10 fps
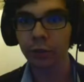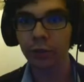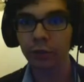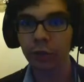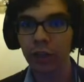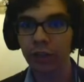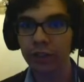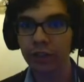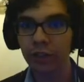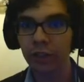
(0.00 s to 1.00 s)
you've already
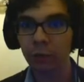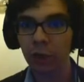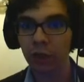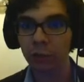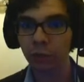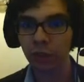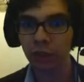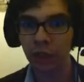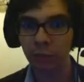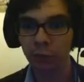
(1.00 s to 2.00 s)
seen, welcome to the
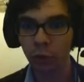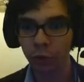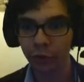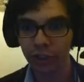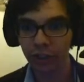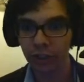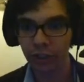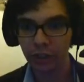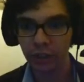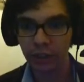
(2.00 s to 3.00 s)

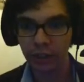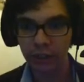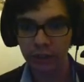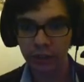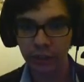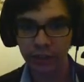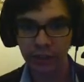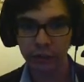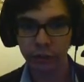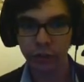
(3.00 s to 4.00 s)
W14. There is
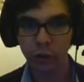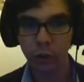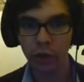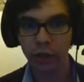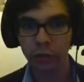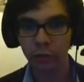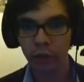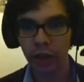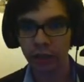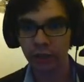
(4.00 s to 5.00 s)
actually no way to
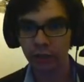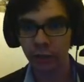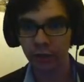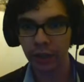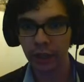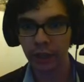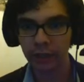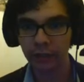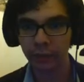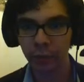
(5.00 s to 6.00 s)
get into
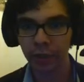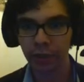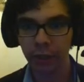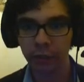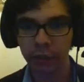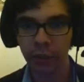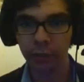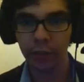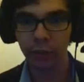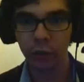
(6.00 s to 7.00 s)
this without
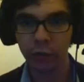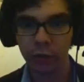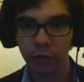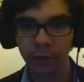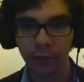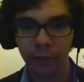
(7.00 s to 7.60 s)
jumping over.